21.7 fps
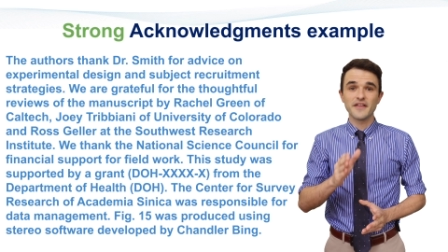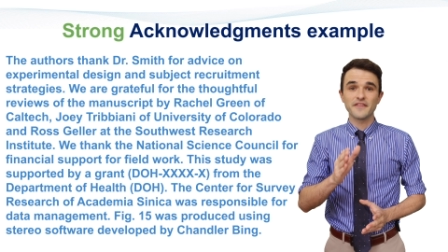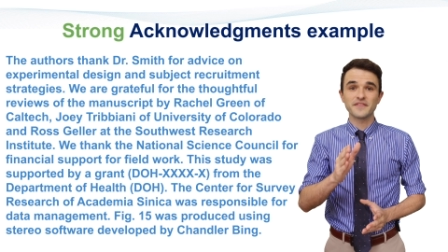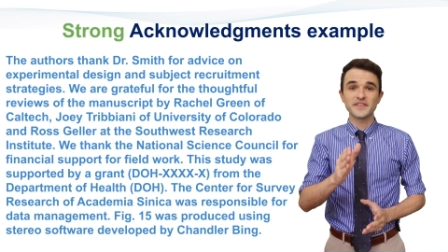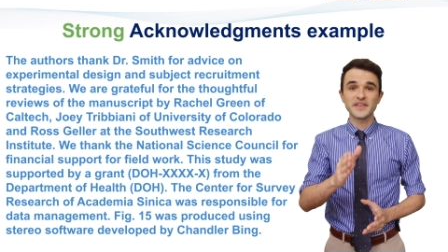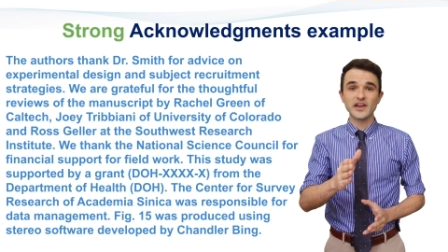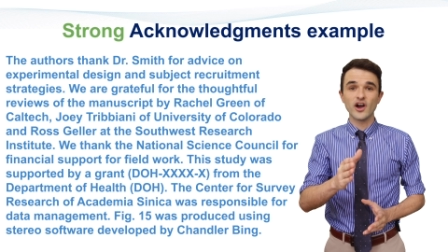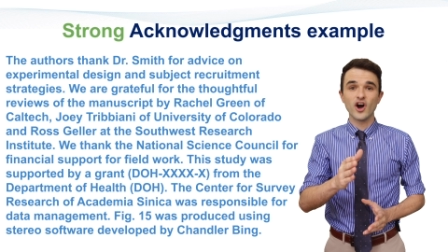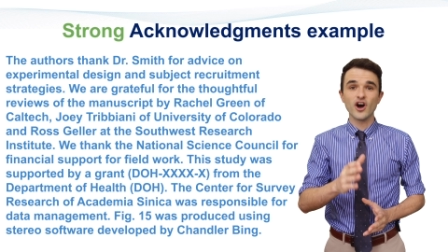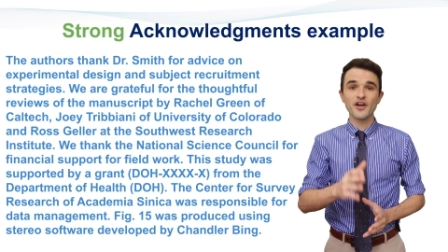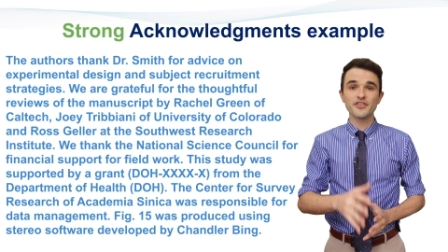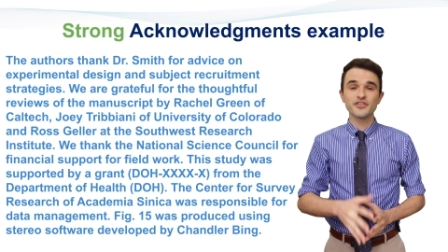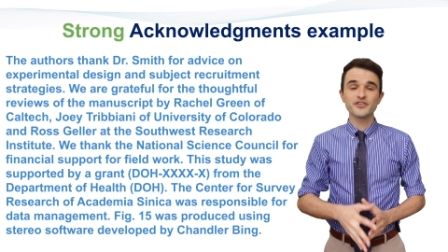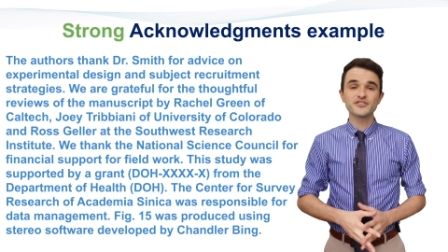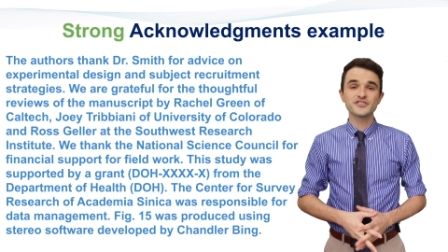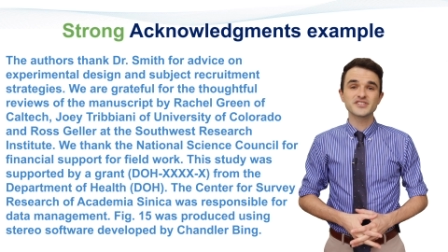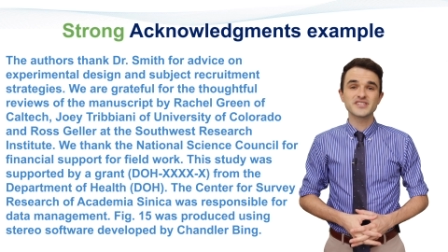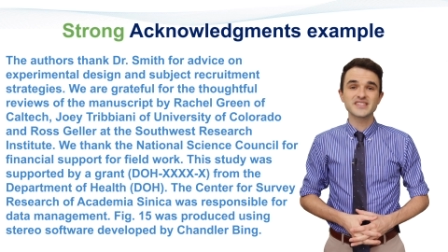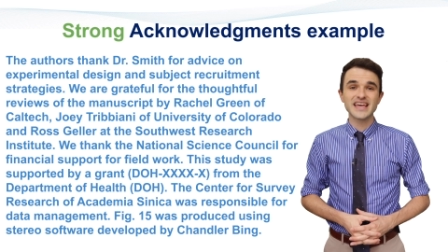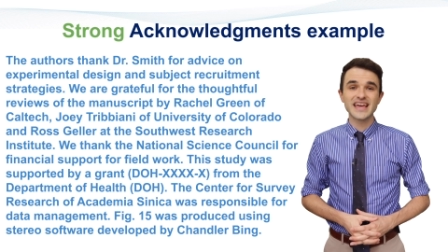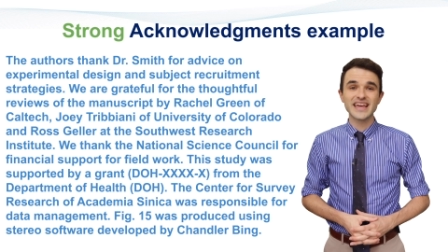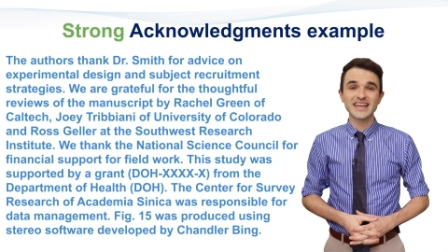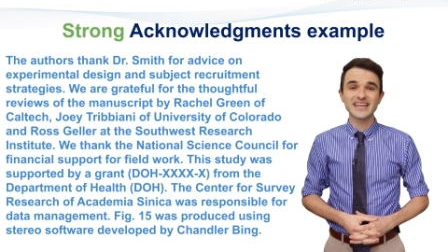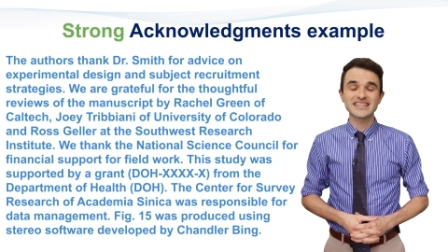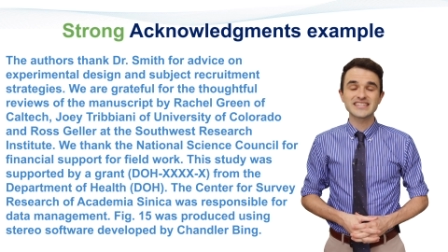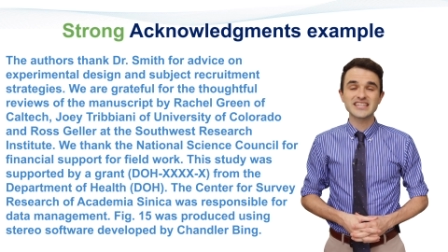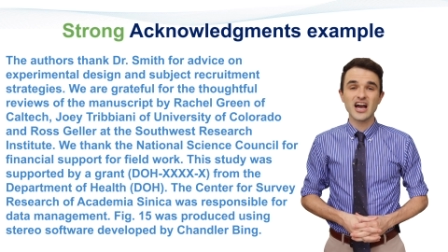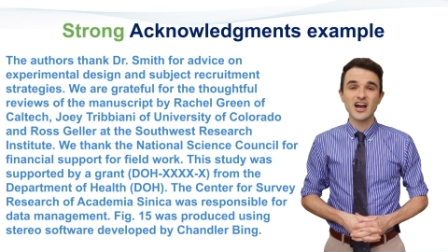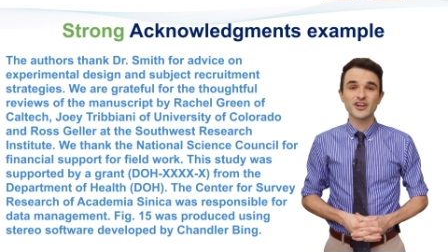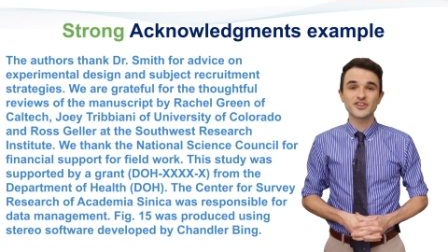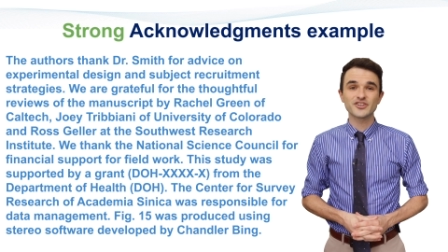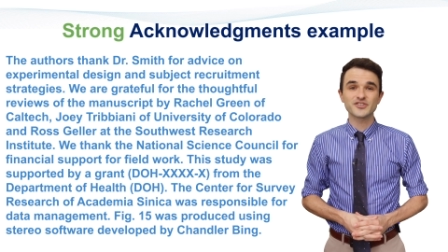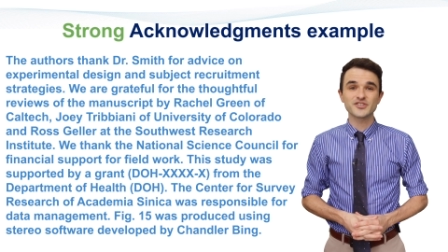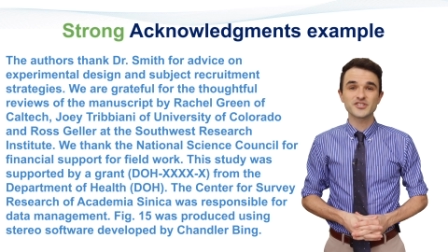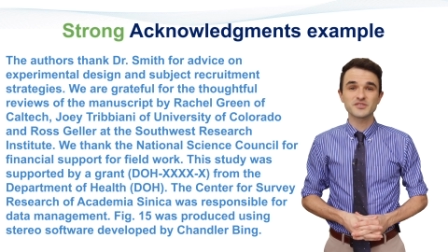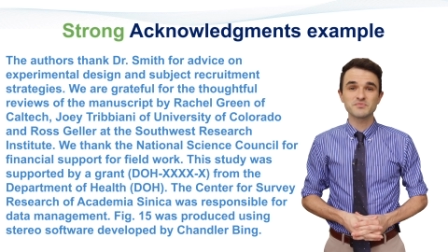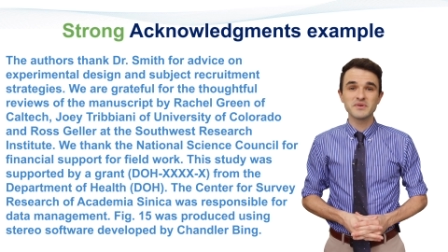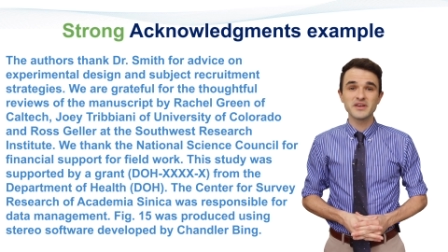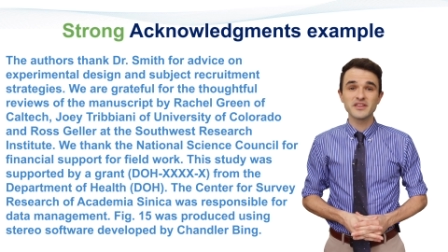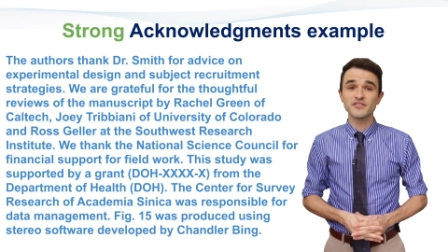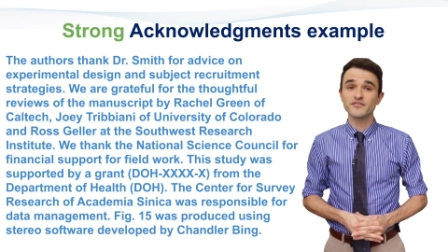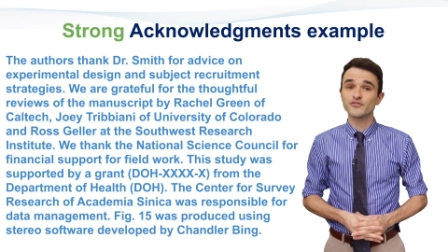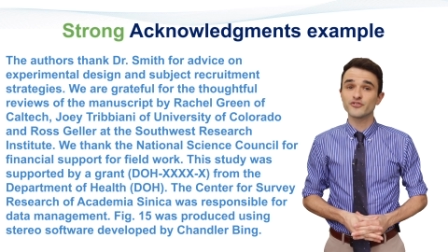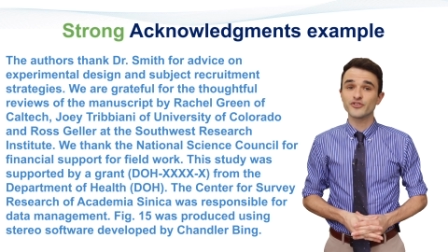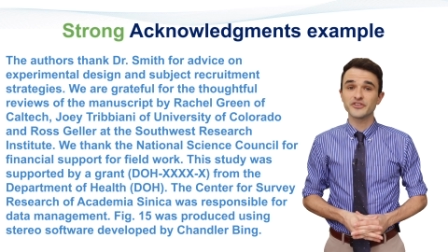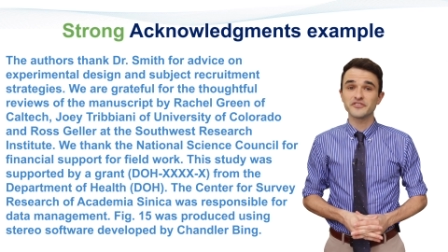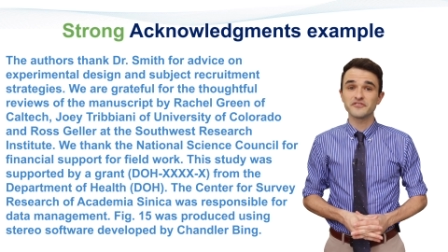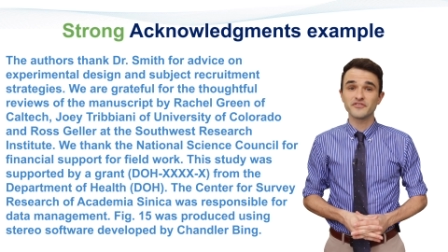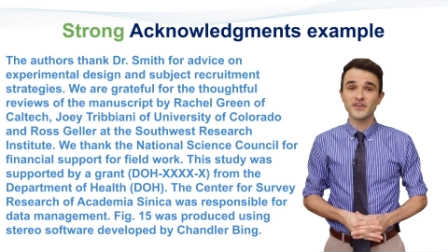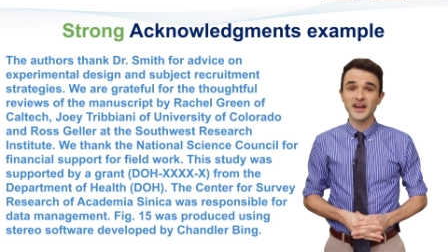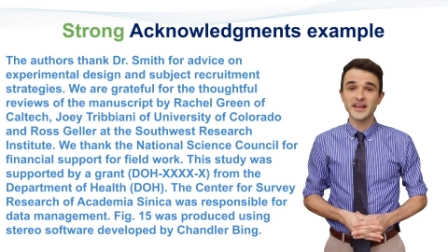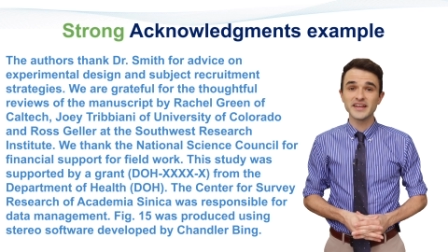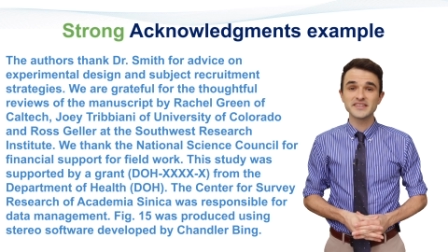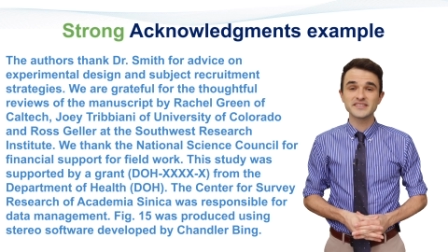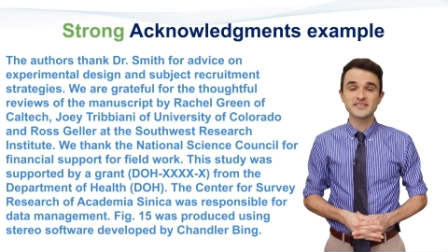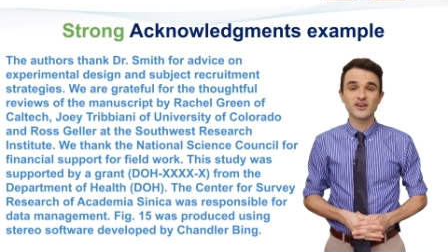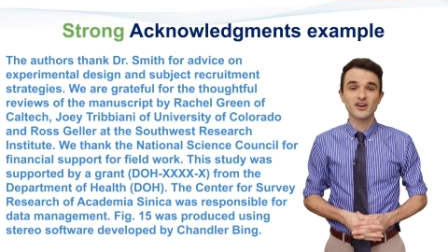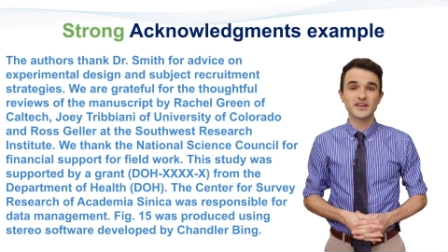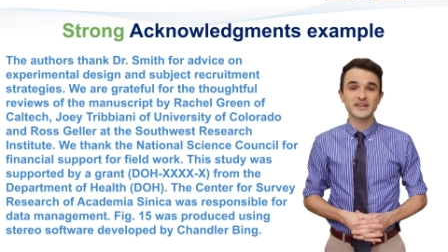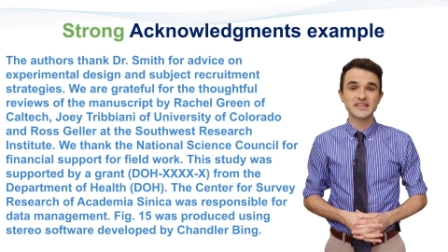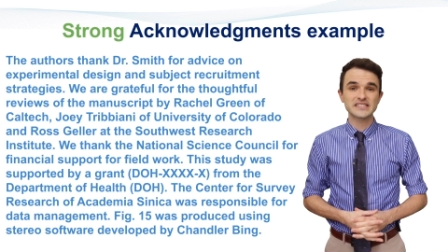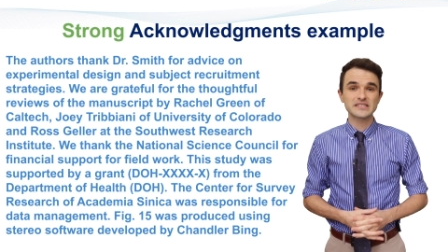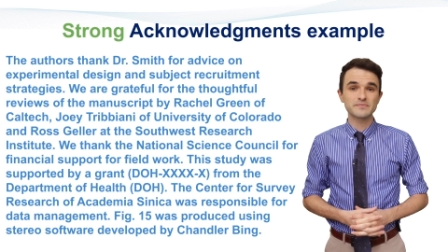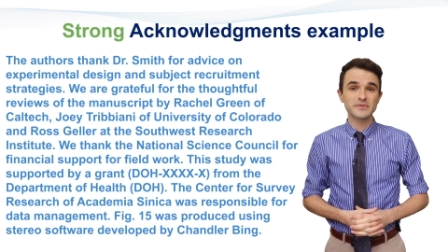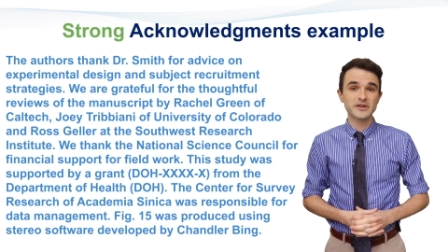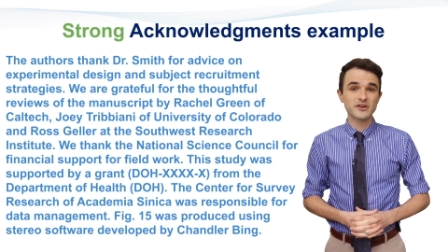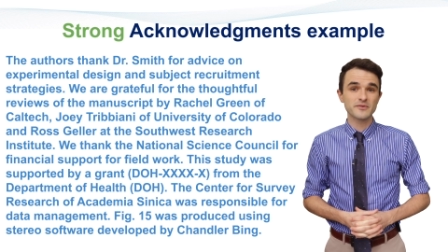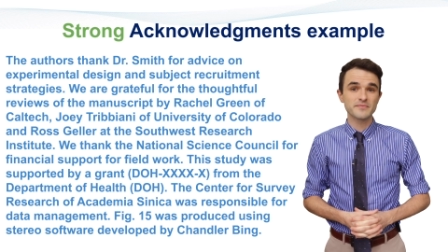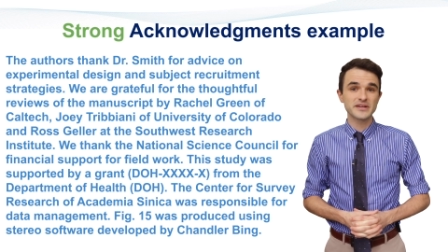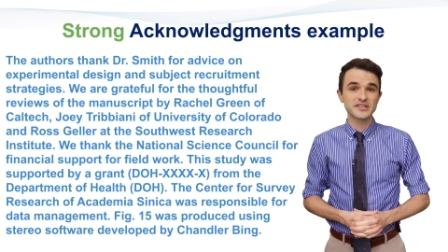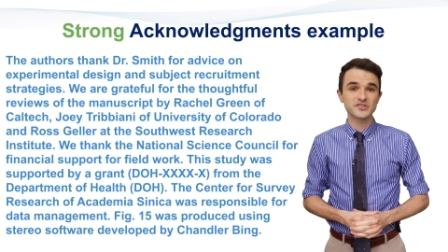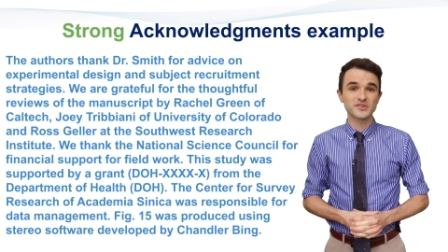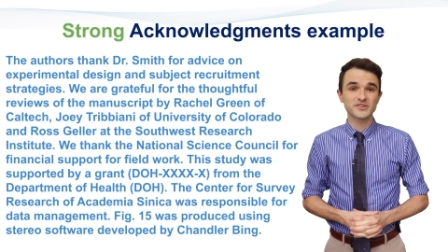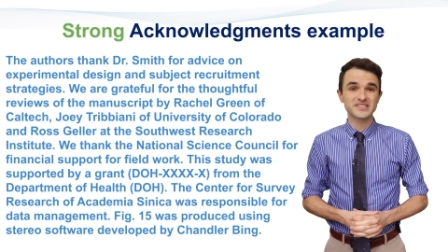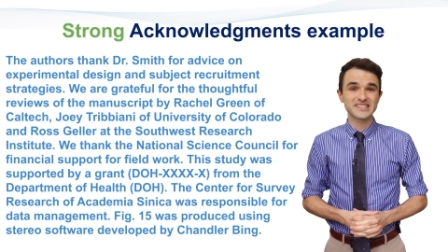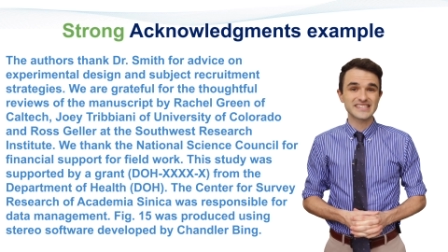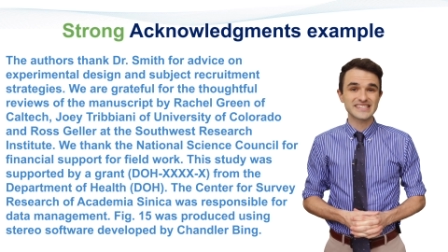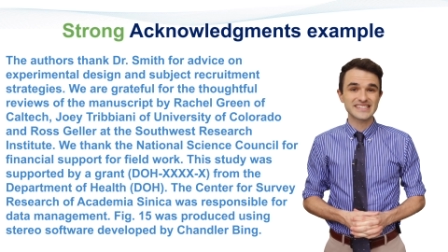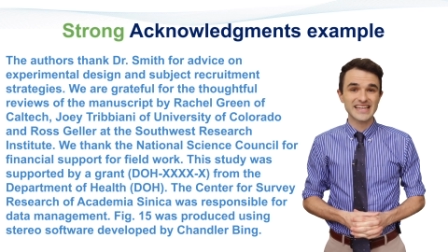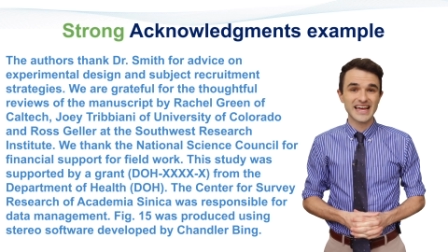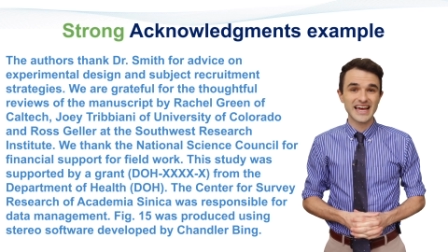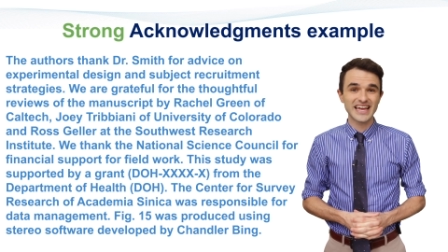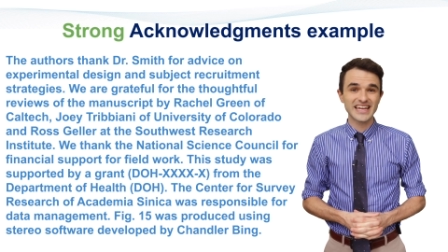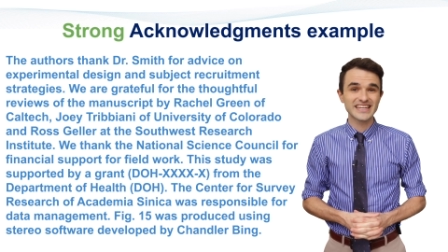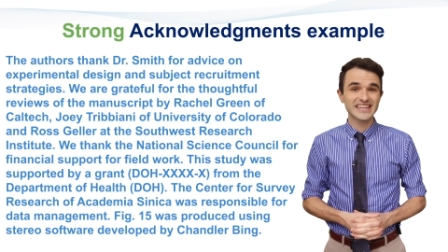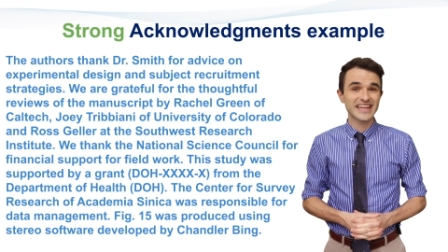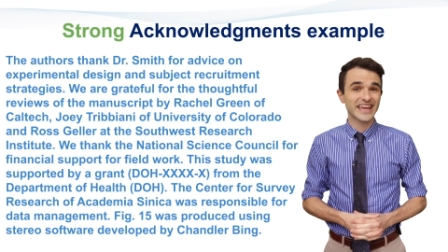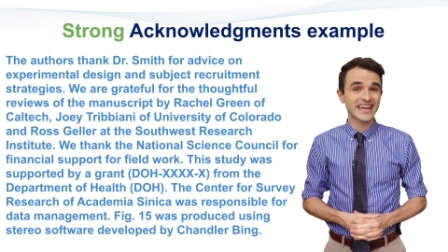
The authors thank Dr. Smith for advice on experimental design